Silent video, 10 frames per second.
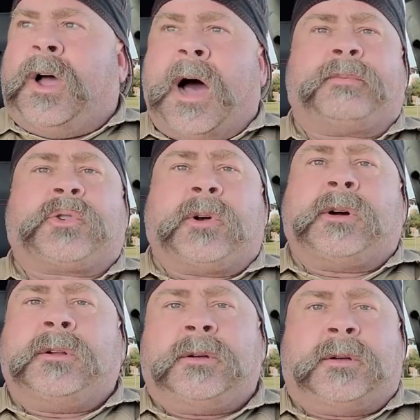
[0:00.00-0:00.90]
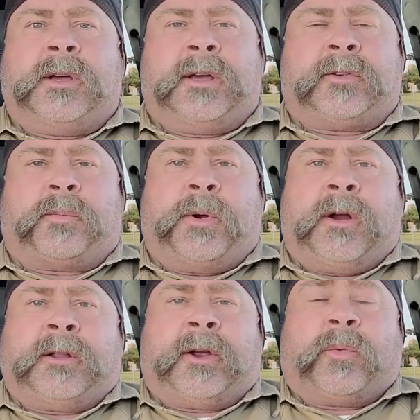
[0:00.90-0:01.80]
Optrel is
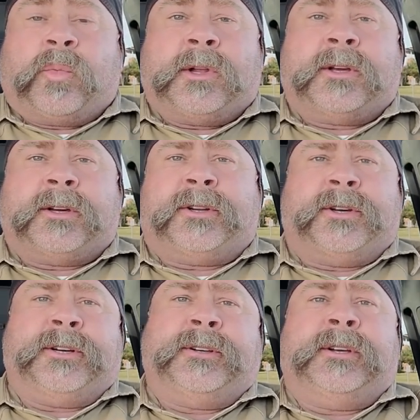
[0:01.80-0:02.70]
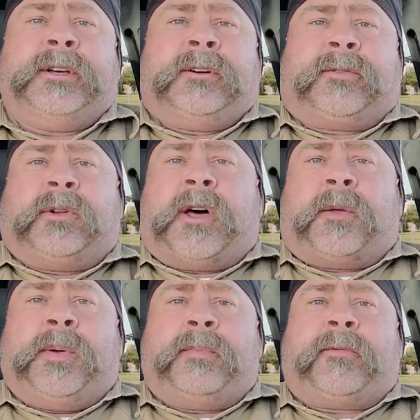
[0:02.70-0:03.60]
apparently a really good hood for a lot
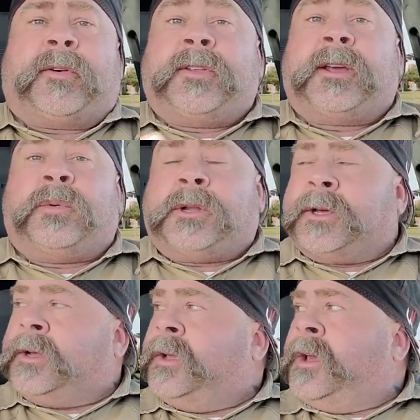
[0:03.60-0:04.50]
of people for TIG welding.